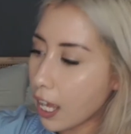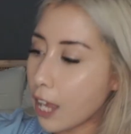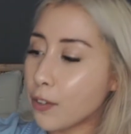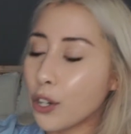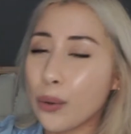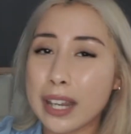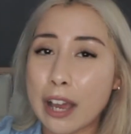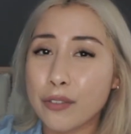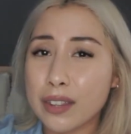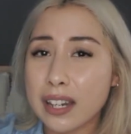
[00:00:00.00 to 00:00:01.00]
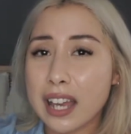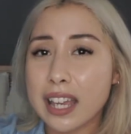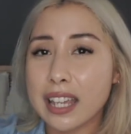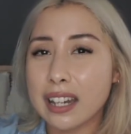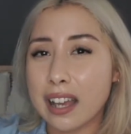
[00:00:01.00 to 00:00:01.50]
If you're going out for the
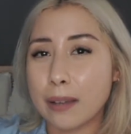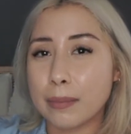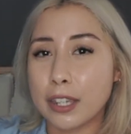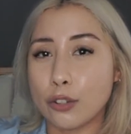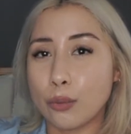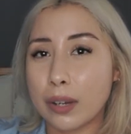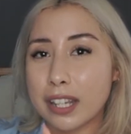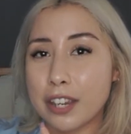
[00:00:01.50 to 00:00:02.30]
night and you don't want